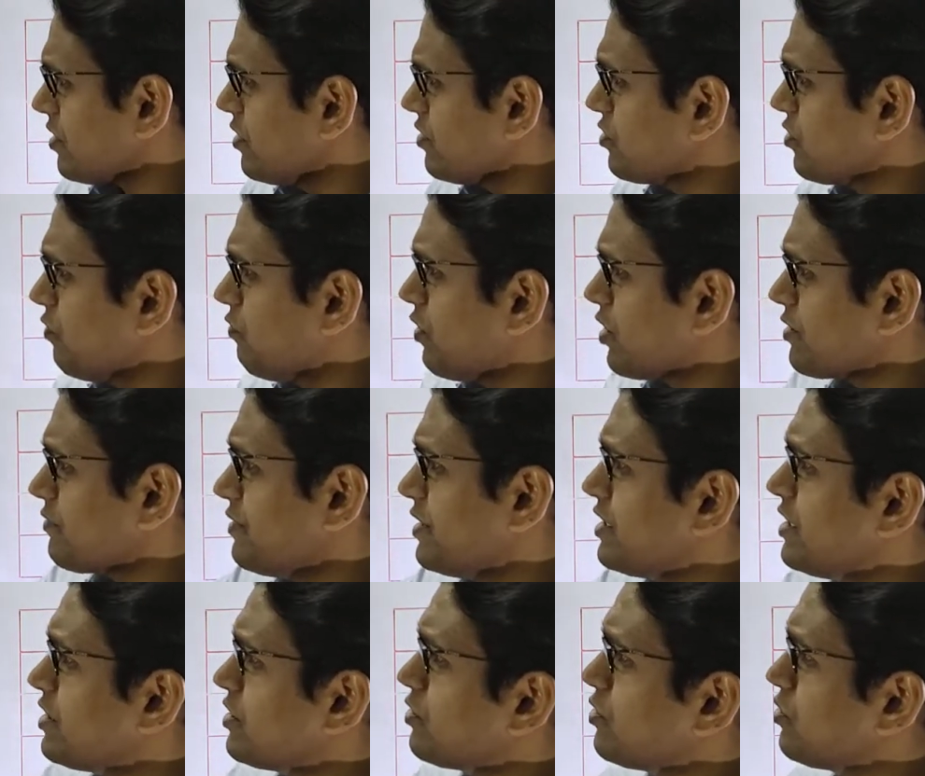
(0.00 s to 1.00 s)
So what we
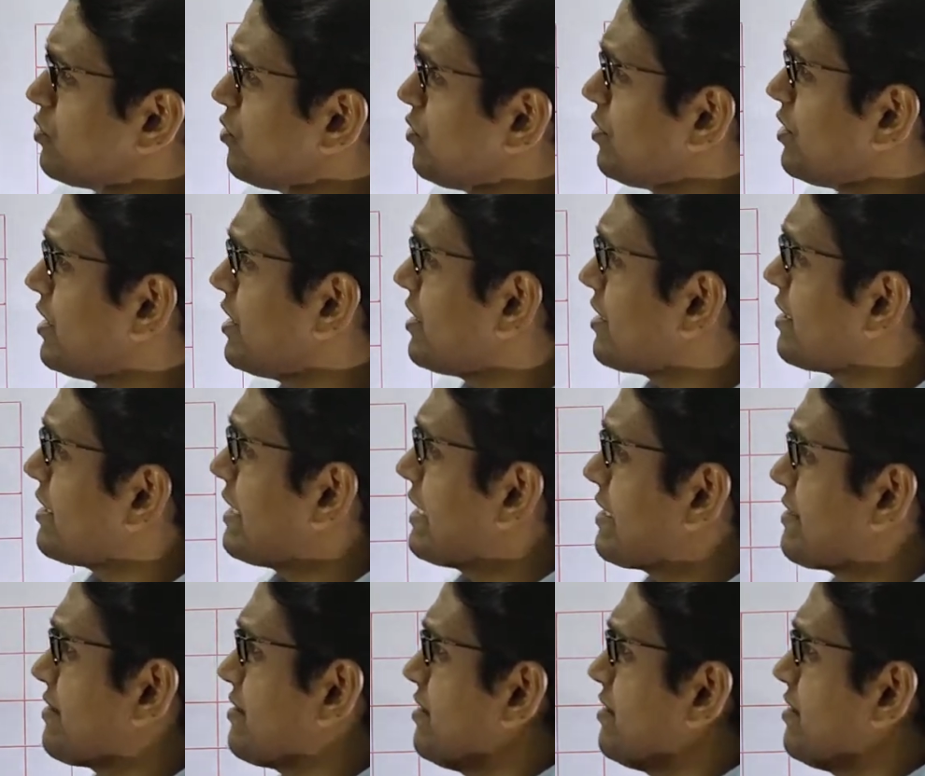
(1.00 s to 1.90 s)
need to do here next